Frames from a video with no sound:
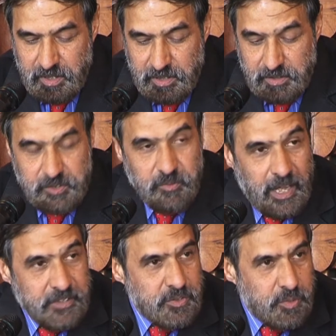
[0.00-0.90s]
in this
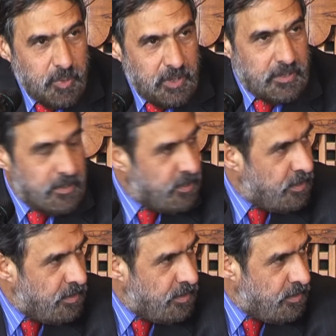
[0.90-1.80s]
vast world
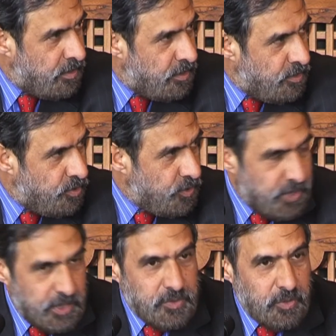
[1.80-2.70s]
to
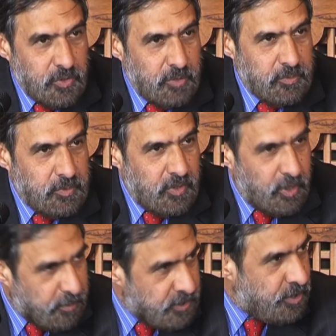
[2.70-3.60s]
seize your
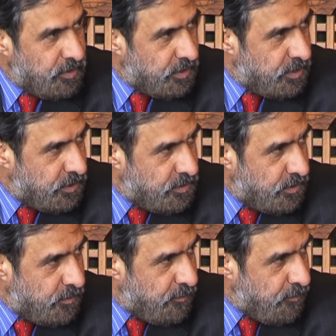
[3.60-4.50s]
opportunities.
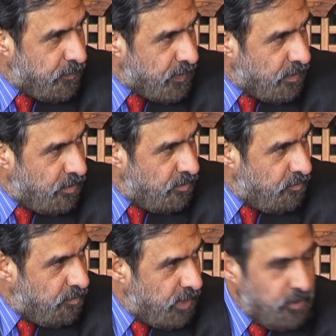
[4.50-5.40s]

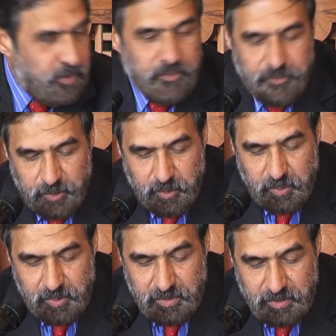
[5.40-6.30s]
Many of
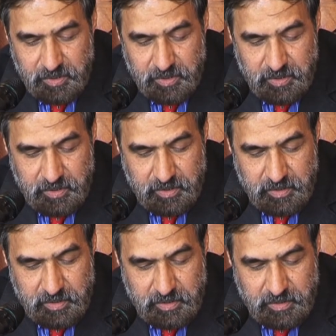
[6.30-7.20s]
you
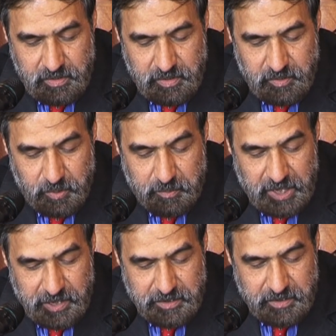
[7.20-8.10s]
would be
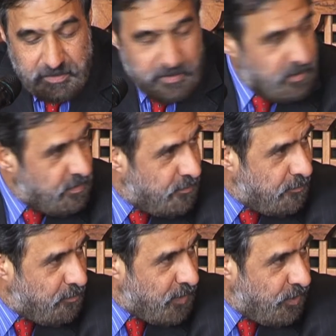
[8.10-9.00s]
leaders
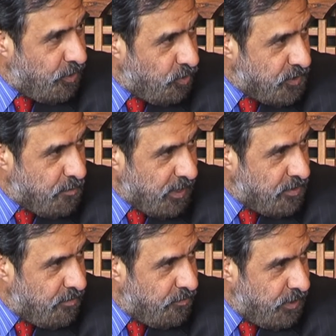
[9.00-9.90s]
in your
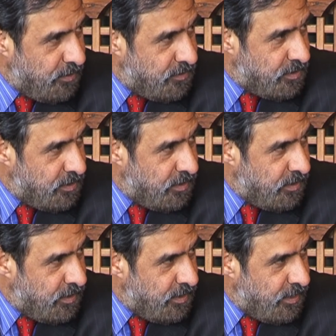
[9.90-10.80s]
respective fields.
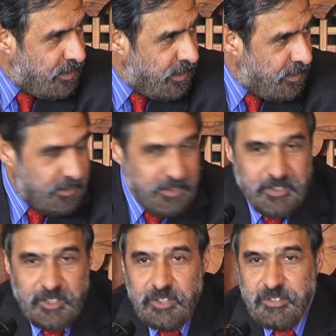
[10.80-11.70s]
And leaders
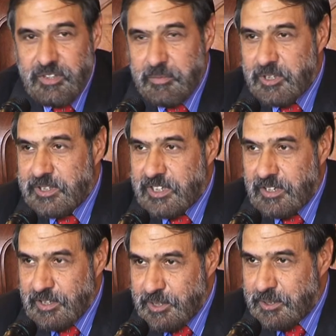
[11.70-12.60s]
are not only
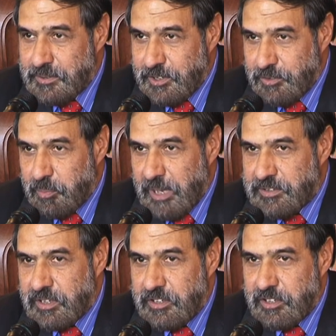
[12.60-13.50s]
political leaders, they do
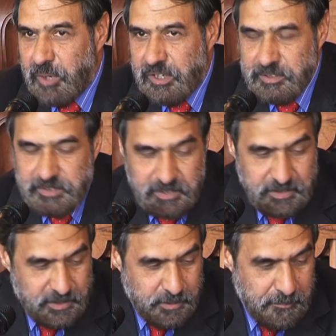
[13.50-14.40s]
matter in
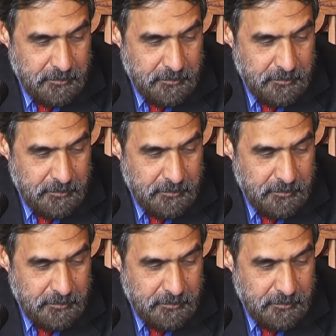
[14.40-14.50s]
democracies,